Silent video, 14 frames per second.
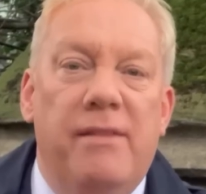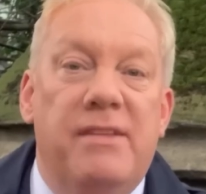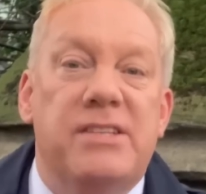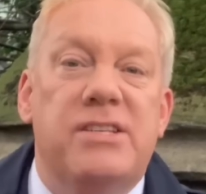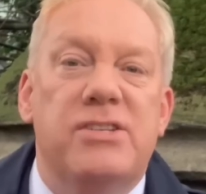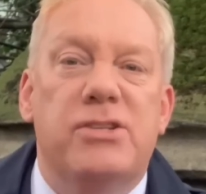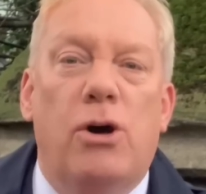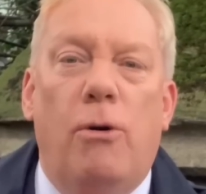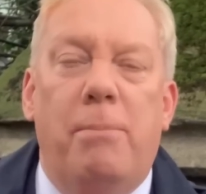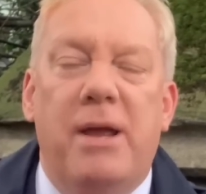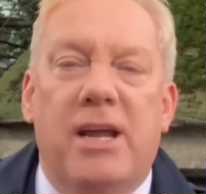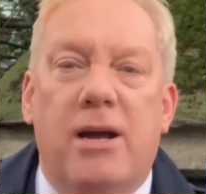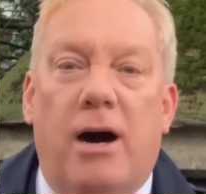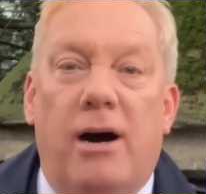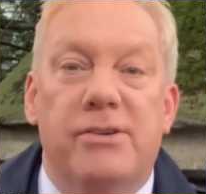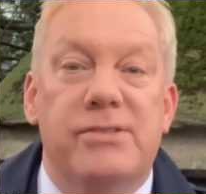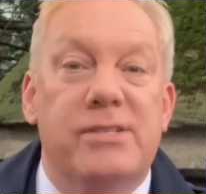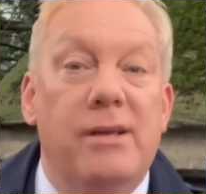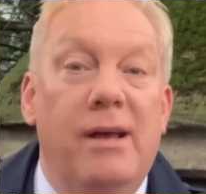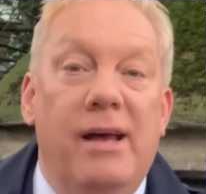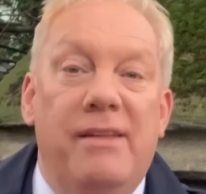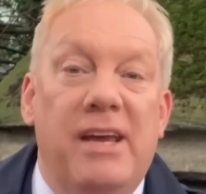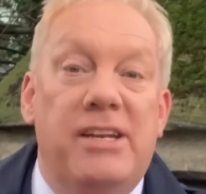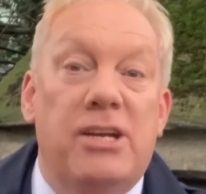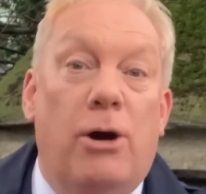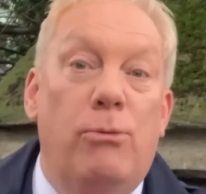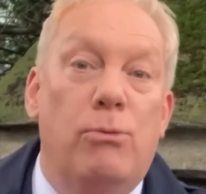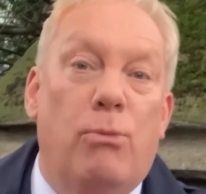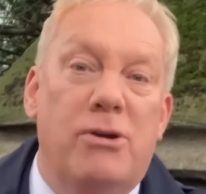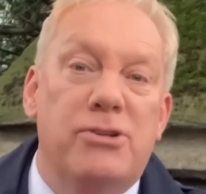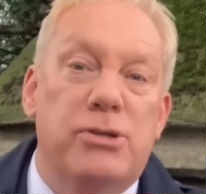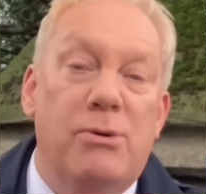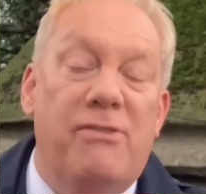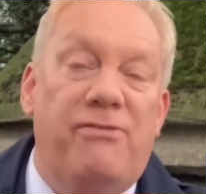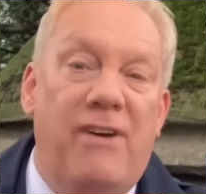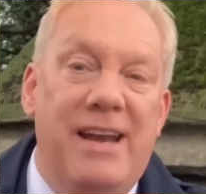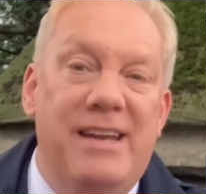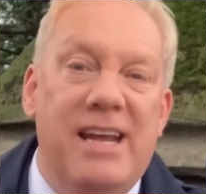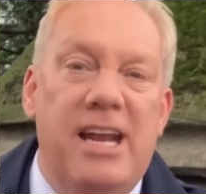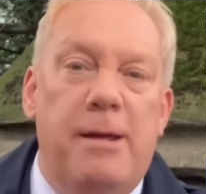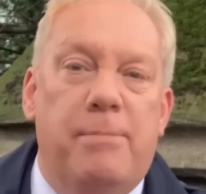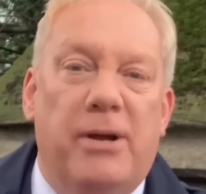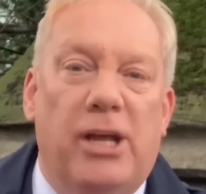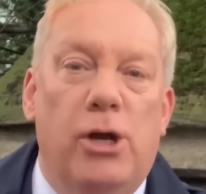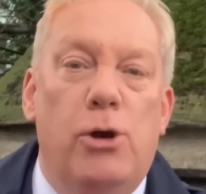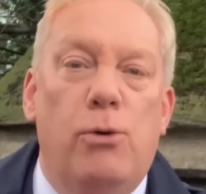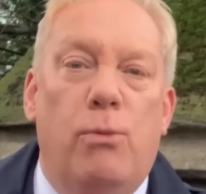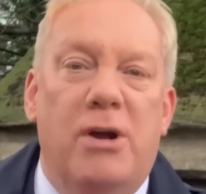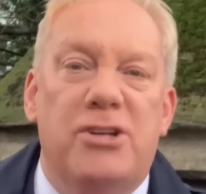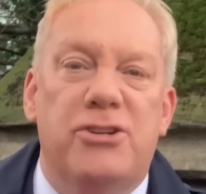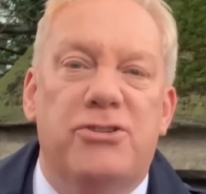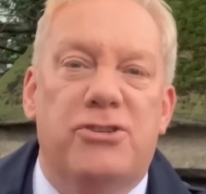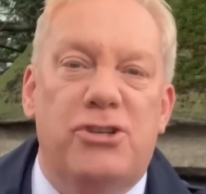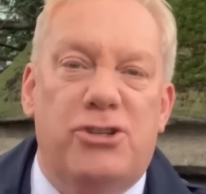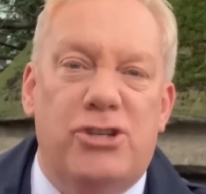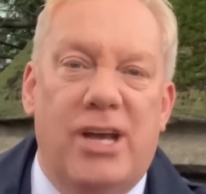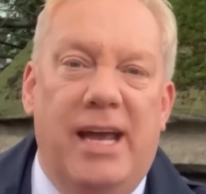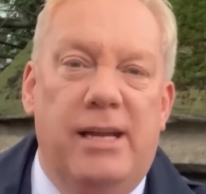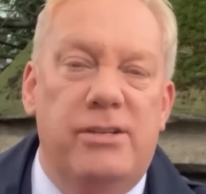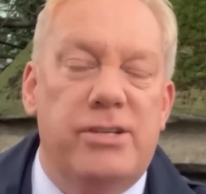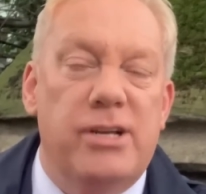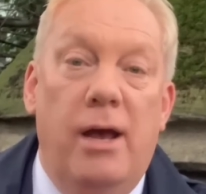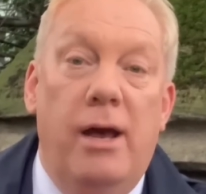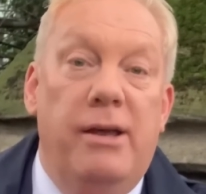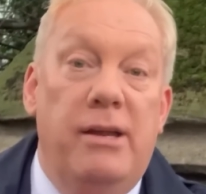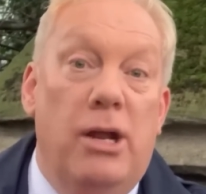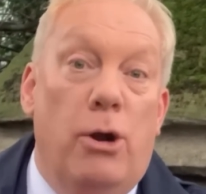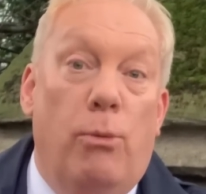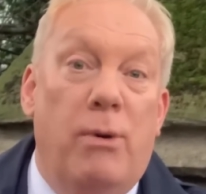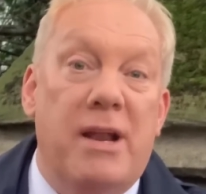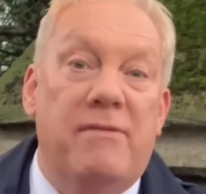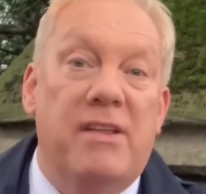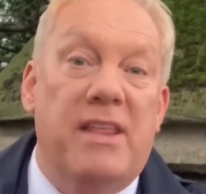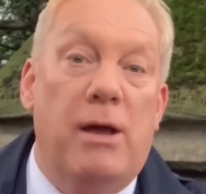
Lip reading: This is all because they don't want to offend anybody who wishes to change, you know, whatever